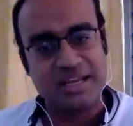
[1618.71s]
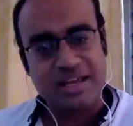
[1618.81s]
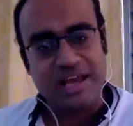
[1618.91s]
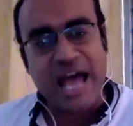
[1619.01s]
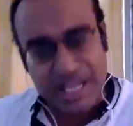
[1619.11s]

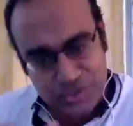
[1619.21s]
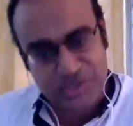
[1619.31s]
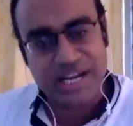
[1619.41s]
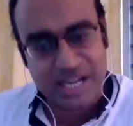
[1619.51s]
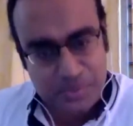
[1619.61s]
actually
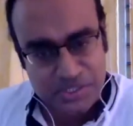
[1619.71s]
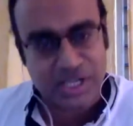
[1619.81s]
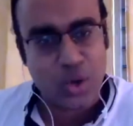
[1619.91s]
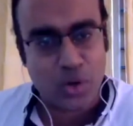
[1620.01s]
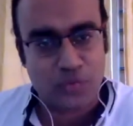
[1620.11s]
end up seeing
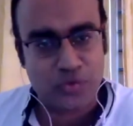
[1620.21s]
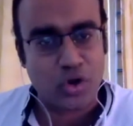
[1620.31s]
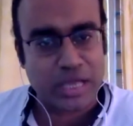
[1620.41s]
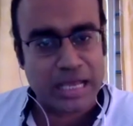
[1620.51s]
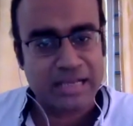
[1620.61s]
all of your
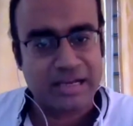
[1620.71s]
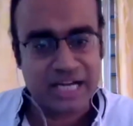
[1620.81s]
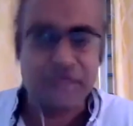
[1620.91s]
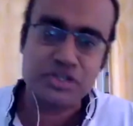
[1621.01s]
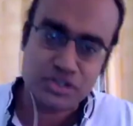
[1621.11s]
organic content,
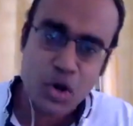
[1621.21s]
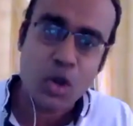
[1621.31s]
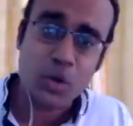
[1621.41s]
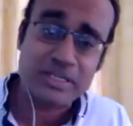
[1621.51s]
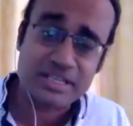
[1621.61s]
which is not
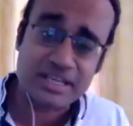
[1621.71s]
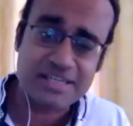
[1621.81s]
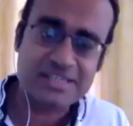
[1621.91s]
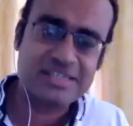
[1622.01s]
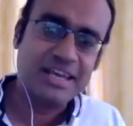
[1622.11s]
always the case